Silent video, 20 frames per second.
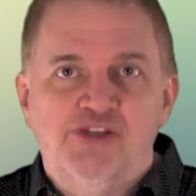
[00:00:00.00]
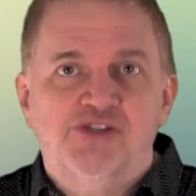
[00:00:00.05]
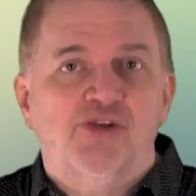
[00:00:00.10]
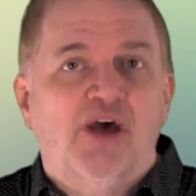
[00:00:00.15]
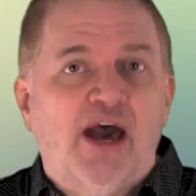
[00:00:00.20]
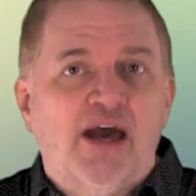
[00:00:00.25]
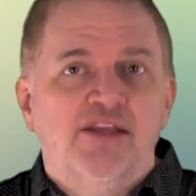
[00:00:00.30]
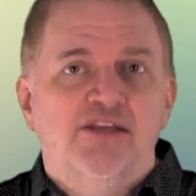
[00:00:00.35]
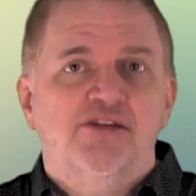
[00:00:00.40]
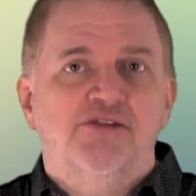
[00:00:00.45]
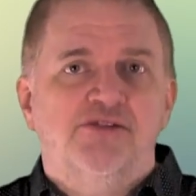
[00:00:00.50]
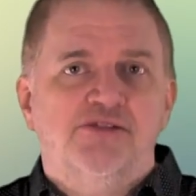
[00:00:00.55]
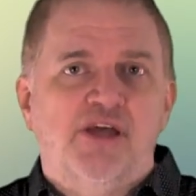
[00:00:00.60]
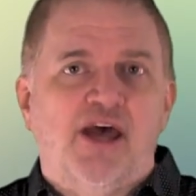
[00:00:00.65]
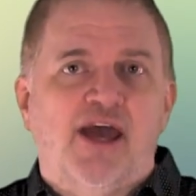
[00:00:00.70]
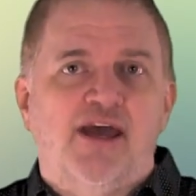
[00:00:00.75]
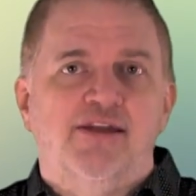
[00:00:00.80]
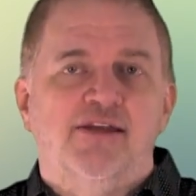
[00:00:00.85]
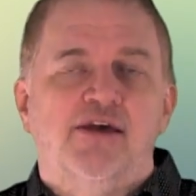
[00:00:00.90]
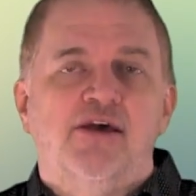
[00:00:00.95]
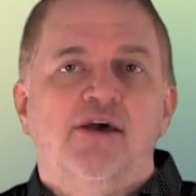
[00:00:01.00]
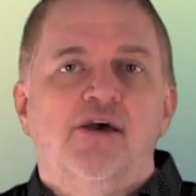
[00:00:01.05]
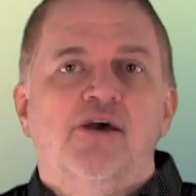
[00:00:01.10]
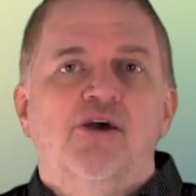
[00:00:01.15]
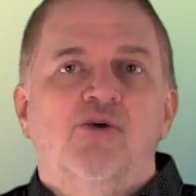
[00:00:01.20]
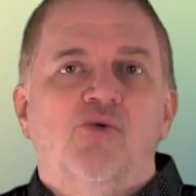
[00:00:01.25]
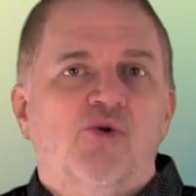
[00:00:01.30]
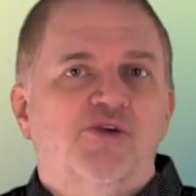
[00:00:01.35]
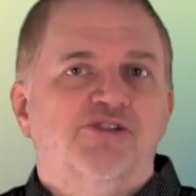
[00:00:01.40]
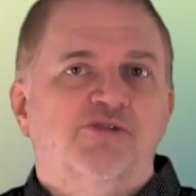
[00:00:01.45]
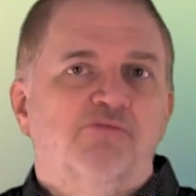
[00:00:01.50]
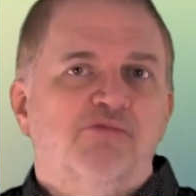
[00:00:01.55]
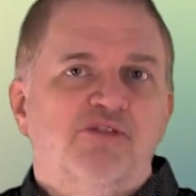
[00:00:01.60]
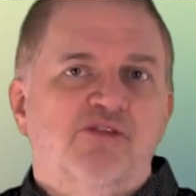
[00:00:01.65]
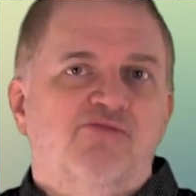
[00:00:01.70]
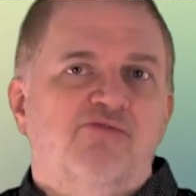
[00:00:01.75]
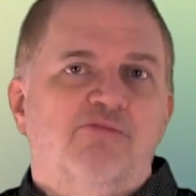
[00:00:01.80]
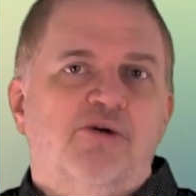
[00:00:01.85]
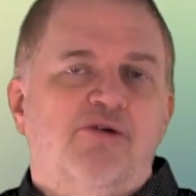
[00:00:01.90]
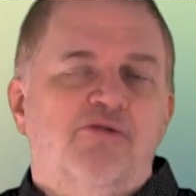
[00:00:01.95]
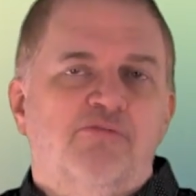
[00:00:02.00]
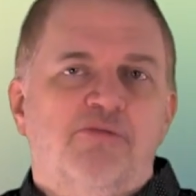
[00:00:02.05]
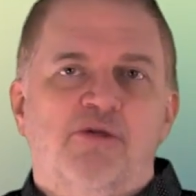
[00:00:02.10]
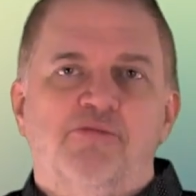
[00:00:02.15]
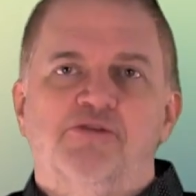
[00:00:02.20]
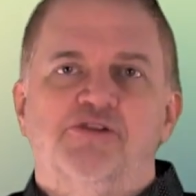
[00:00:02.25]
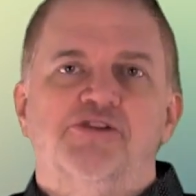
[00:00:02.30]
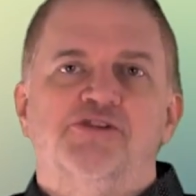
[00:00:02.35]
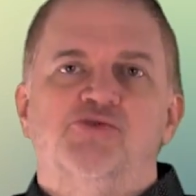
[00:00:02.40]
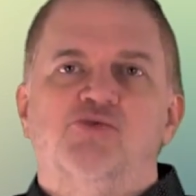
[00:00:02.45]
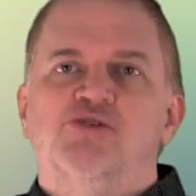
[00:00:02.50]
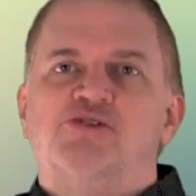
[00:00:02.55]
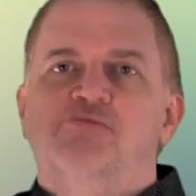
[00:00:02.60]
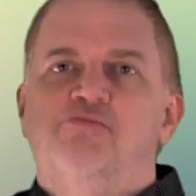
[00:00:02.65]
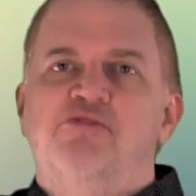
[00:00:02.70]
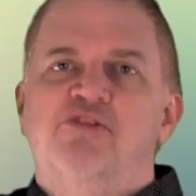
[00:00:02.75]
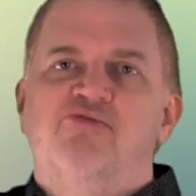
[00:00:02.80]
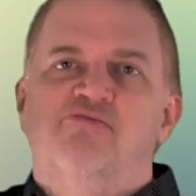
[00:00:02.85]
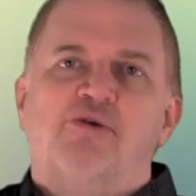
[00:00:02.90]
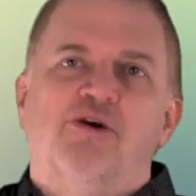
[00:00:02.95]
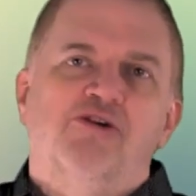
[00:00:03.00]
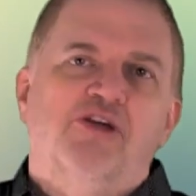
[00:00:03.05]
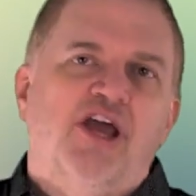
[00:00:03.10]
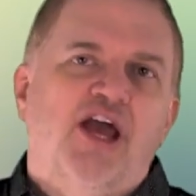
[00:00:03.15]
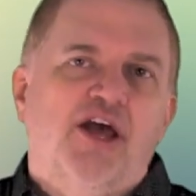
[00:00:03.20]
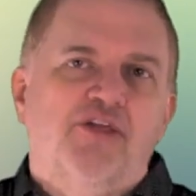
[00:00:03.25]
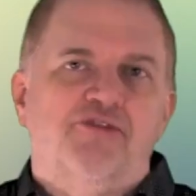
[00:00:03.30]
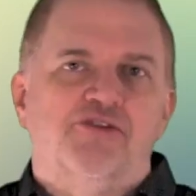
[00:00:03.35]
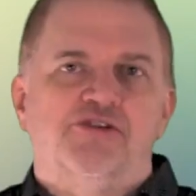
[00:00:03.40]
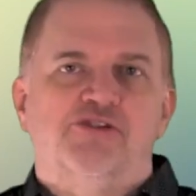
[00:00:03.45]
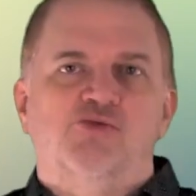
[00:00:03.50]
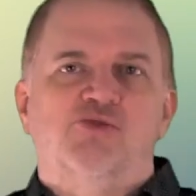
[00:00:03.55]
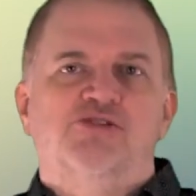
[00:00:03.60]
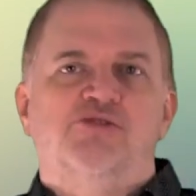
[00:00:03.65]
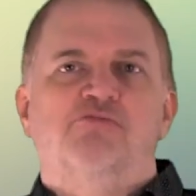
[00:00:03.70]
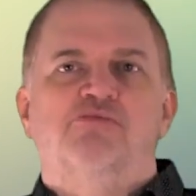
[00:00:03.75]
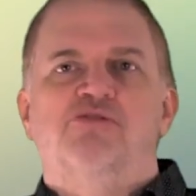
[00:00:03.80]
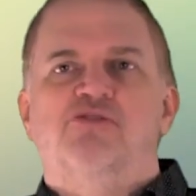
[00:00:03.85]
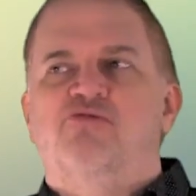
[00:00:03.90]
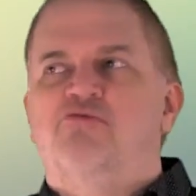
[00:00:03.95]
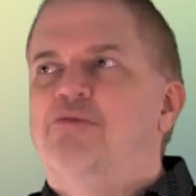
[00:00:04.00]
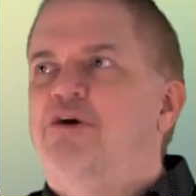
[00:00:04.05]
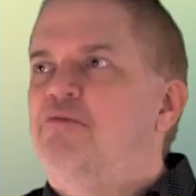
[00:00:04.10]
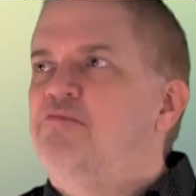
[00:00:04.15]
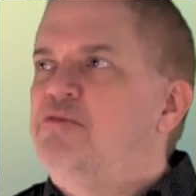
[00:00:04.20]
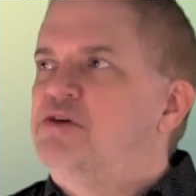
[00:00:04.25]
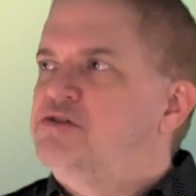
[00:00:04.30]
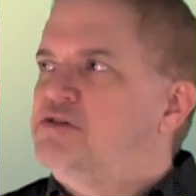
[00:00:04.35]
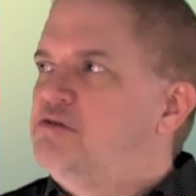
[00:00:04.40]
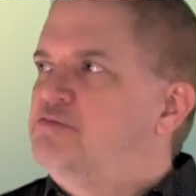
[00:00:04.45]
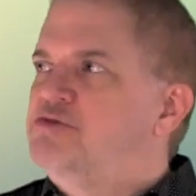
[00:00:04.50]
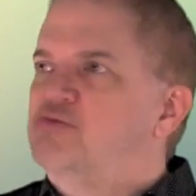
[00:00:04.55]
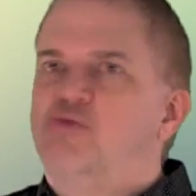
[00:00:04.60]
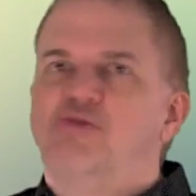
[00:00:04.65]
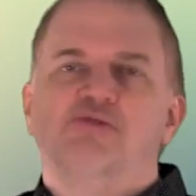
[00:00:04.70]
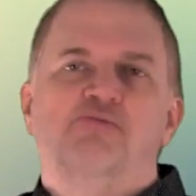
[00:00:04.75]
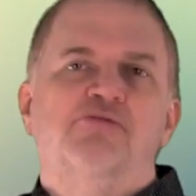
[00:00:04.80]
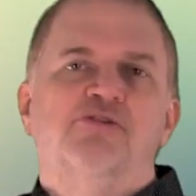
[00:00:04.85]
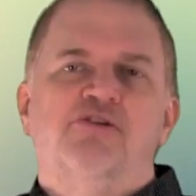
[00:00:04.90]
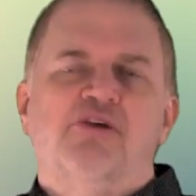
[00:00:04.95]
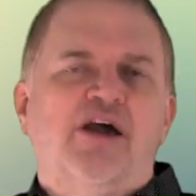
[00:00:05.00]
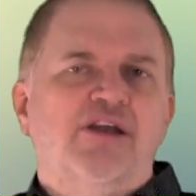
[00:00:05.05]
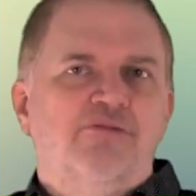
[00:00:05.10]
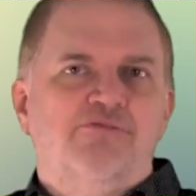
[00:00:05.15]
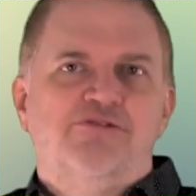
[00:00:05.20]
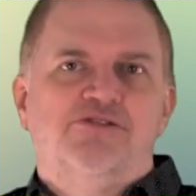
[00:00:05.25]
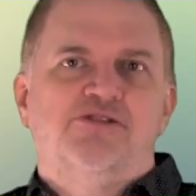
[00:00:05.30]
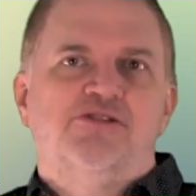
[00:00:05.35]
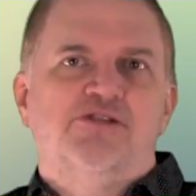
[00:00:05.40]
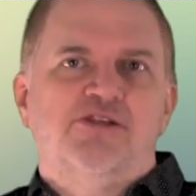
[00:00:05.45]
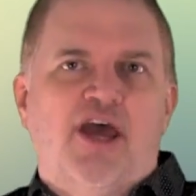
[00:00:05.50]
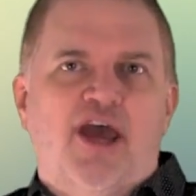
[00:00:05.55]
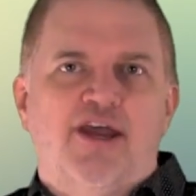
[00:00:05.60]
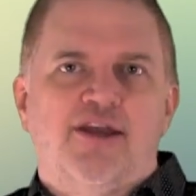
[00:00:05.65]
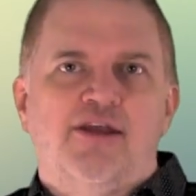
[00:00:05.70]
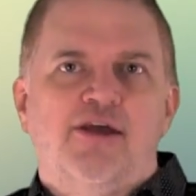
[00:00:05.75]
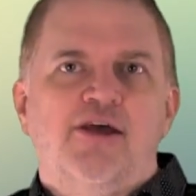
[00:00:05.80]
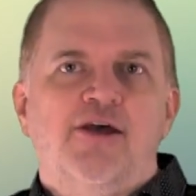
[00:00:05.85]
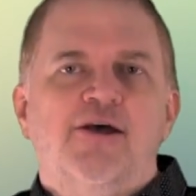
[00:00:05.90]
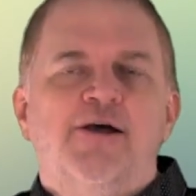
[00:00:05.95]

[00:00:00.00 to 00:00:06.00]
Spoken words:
So how do you decide what to believe about Republicans, what to believe about Catholics, what to believe about Muslims, how do you decide?